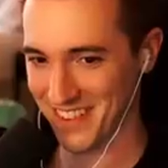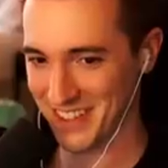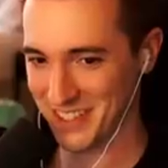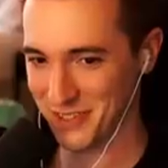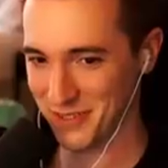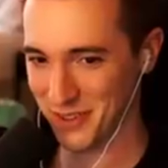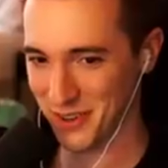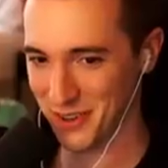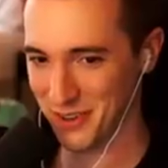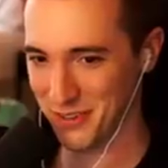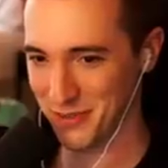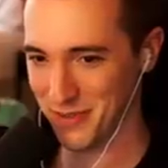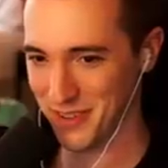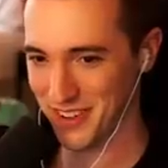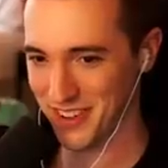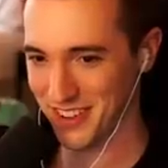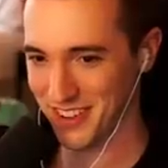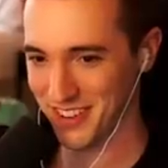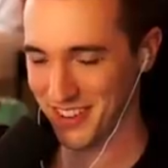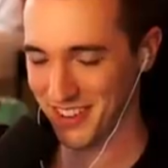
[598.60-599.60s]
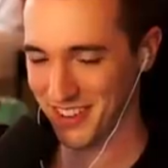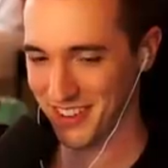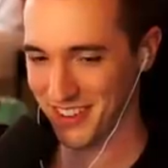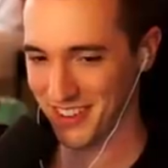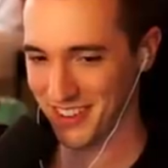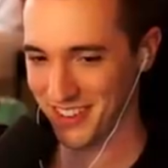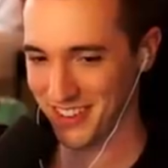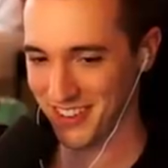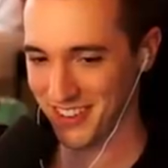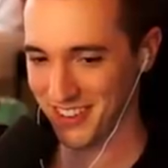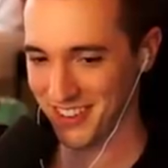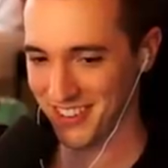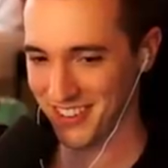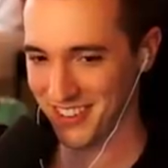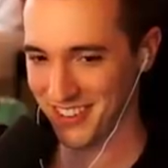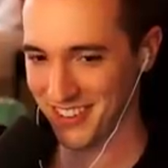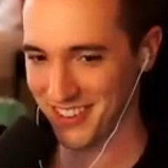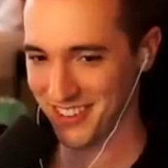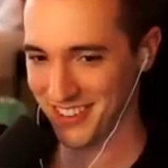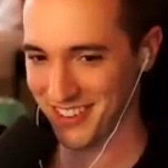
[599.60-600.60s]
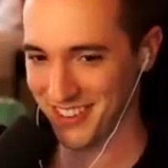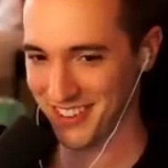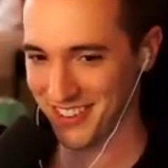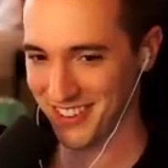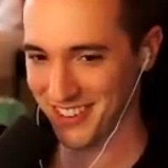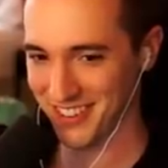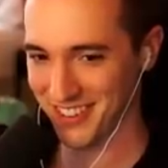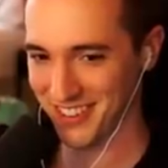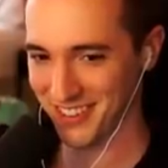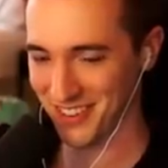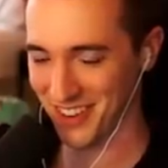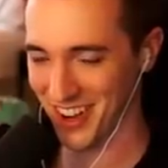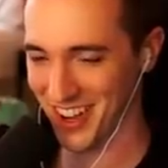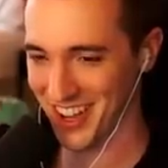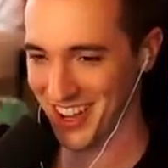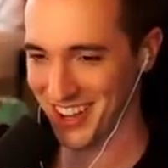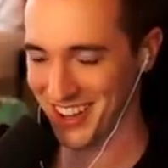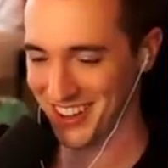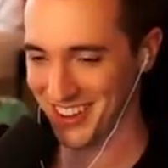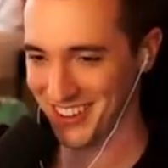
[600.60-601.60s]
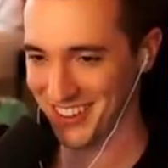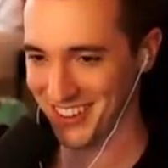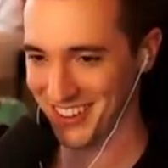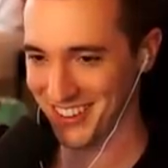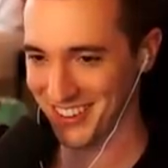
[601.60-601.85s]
You actually voted for me. Of course. Why?